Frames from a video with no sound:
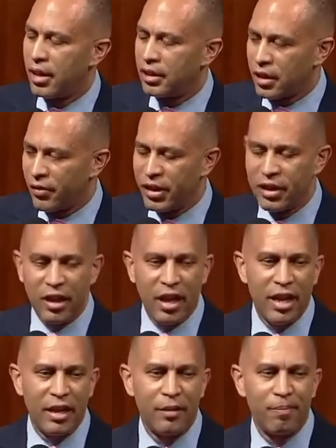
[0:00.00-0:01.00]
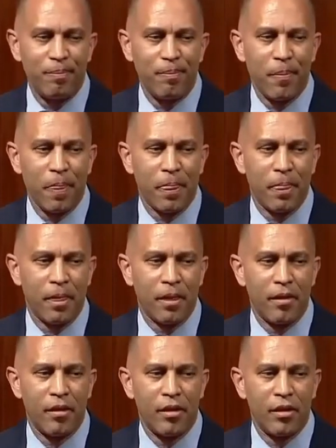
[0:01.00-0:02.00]
as I've indicated
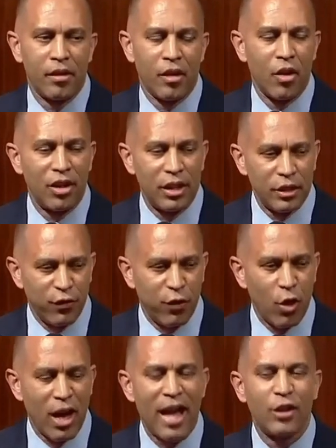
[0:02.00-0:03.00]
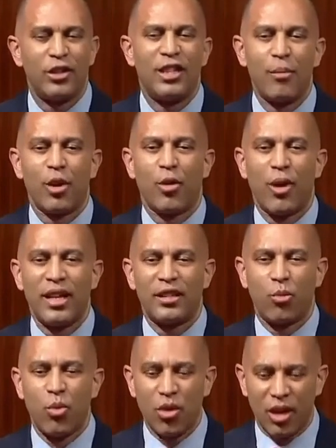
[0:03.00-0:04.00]
on this floor, House
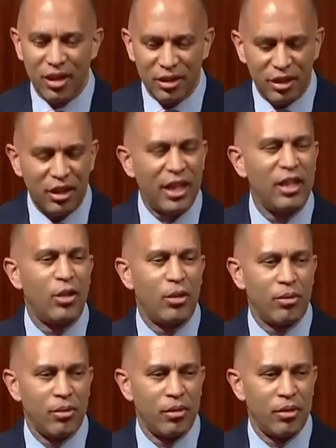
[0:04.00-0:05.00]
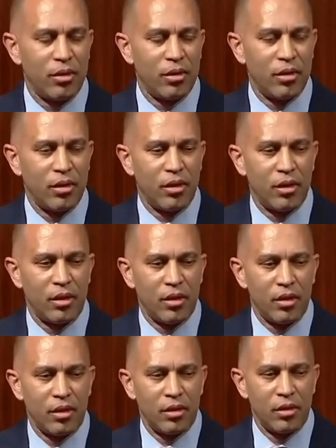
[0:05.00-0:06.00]
Democrats will continue
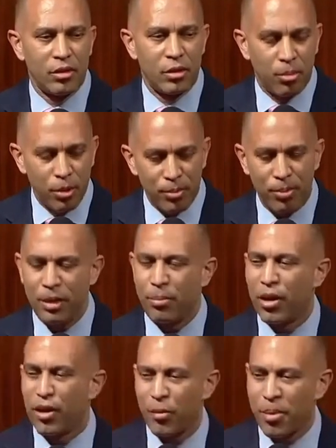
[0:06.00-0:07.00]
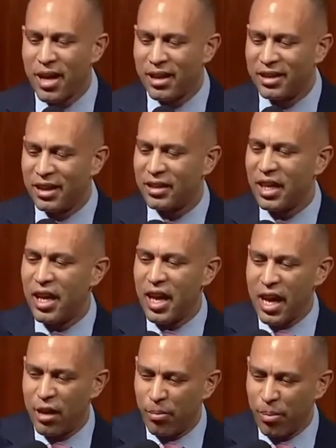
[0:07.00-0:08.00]
to put people over politics
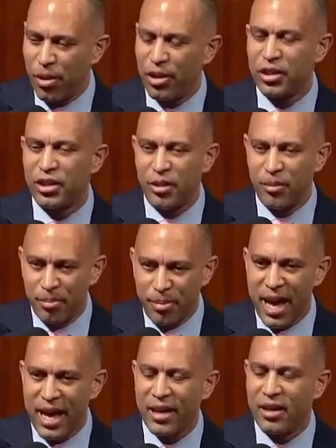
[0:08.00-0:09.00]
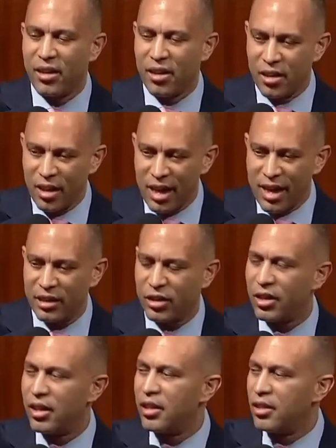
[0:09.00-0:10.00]
and push back
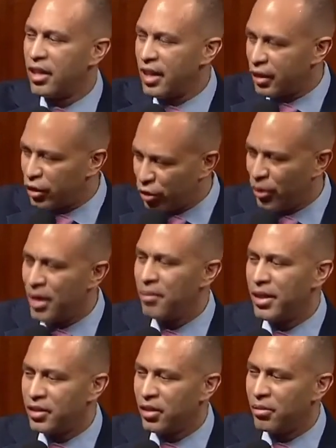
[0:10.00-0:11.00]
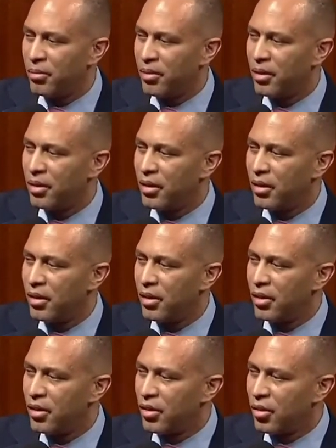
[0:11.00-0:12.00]
against the extremism
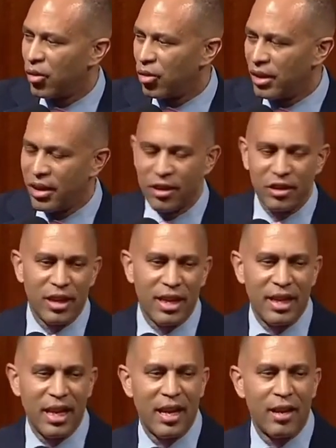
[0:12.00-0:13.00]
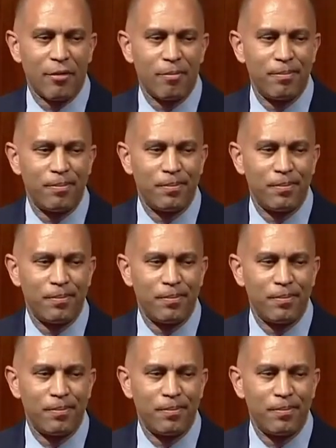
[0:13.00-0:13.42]
on the other side of the aisle.